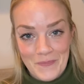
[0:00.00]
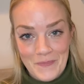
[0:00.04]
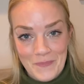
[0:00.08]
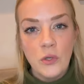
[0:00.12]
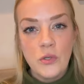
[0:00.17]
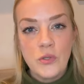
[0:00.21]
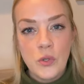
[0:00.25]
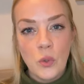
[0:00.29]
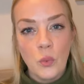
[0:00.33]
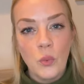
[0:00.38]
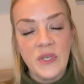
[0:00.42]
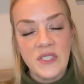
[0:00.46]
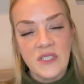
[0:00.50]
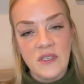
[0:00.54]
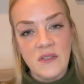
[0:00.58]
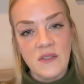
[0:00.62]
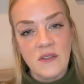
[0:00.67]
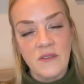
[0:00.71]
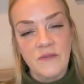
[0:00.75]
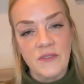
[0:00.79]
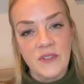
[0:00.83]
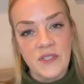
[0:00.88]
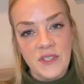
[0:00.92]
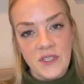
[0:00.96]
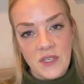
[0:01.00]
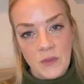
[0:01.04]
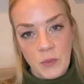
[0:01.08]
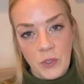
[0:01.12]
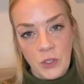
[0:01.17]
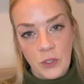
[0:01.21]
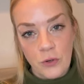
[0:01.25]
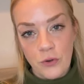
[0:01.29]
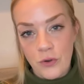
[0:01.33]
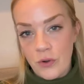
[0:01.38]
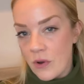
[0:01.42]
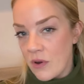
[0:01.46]
So what does a
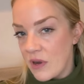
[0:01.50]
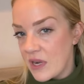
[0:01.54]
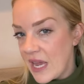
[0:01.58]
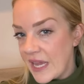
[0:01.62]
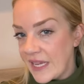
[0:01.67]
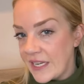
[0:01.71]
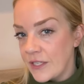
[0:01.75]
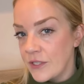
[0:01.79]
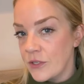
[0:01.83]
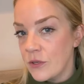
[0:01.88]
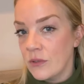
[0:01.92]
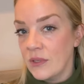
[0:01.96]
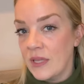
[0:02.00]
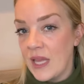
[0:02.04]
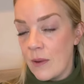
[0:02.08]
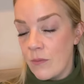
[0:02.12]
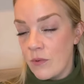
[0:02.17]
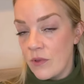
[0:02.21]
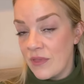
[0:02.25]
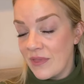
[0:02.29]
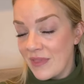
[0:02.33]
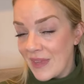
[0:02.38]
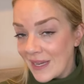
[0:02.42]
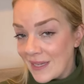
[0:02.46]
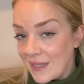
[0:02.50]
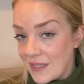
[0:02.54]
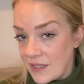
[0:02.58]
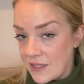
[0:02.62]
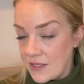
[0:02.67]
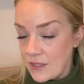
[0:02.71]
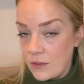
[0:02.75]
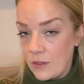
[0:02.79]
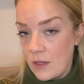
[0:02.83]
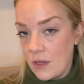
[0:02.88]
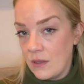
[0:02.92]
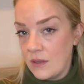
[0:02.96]
vestibular neuritis or
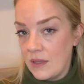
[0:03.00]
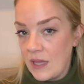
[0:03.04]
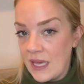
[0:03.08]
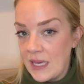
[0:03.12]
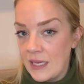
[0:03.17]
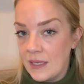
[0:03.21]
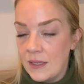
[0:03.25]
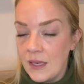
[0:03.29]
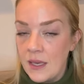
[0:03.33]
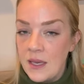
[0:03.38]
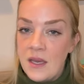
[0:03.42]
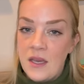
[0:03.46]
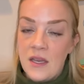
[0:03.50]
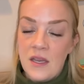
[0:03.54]
labyrinthitis look like?